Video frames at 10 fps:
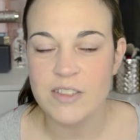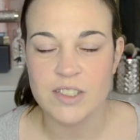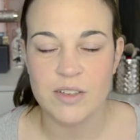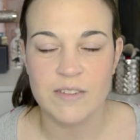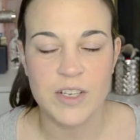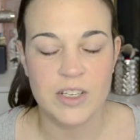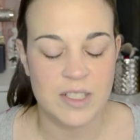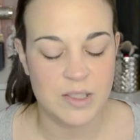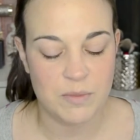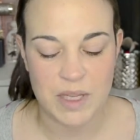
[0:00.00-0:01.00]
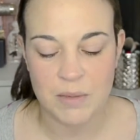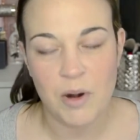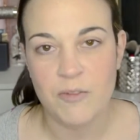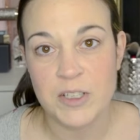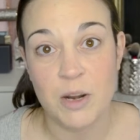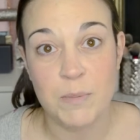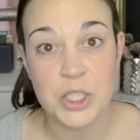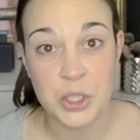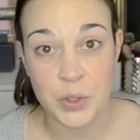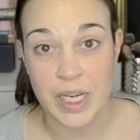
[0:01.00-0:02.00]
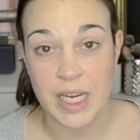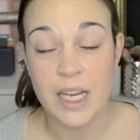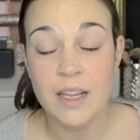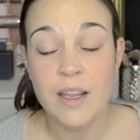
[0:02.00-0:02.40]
so I figured this would be the perfect opportunity.